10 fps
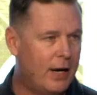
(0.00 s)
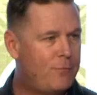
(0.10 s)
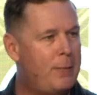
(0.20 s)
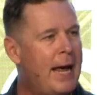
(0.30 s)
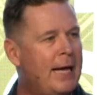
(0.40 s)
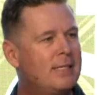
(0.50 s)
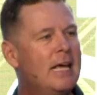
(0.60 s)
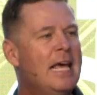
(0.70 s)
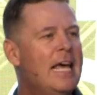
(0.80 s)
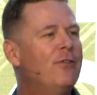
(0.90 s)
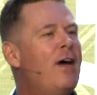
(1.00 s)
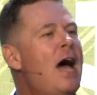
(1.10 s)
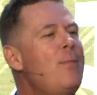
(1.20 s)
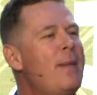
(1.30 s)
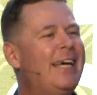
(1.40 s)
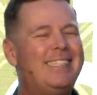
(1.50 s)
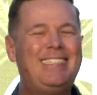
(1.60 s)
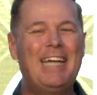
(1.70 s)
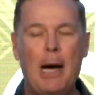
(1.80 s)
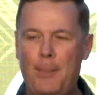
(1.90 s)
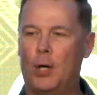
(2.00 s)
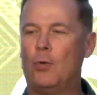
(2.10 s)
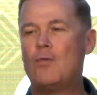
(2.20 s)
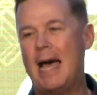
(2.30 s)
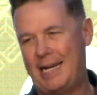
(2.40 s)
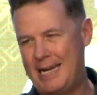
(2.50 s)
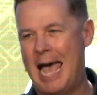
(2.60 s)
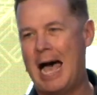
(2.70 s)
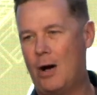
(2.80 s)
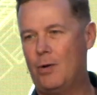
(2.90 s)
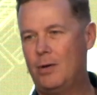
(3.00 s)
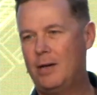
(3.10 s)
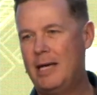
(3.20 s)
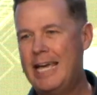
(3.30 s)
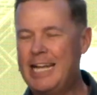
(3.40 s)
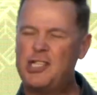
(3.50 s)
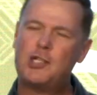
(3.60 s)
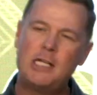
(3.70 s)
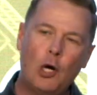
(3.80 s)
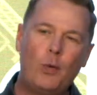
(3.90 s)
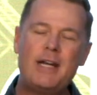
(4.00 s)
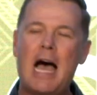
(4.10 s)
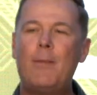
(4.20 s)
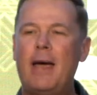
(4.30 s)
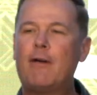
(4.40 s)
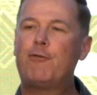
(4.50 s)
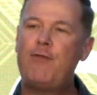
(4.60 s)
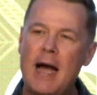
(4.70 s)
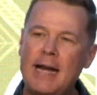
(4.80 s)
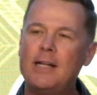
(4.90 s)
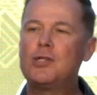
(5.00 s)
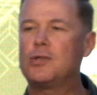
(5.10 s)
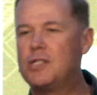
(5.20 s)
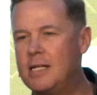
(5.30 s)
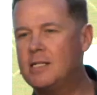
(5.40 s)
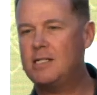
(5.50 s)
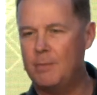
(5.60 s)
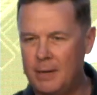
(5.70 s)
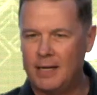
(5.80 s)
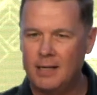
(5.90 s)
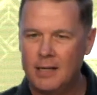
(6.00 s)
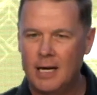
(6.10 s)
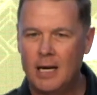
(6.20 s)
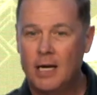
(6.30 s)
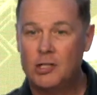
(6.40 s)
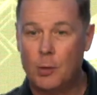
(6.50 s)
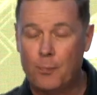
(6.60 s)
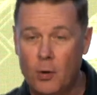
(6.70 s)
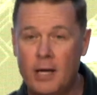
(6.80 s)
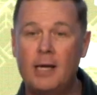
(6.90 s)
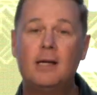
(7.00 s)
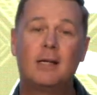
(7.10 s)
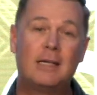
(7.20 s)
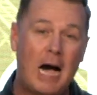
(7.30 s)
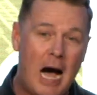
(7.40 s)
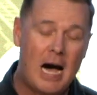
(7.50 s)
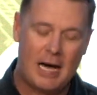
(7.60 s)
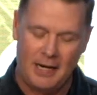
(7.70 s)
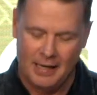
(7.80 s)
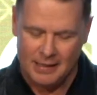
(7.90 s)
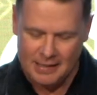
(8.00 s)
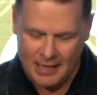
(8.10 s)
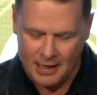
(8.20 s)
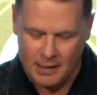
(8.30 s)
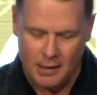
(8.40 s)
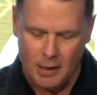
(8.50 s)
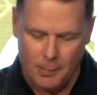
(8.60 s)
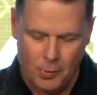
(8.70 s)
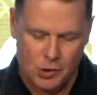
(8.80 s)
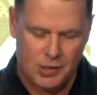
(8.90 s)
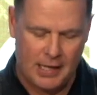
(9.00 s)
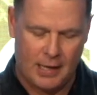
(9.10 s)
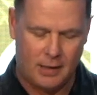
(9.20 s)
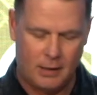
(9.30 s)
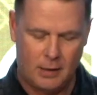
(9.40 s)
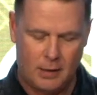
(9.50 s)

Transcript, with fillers: enough pace. If I made double right now, it still would not make financial sense to me to bring God 10%.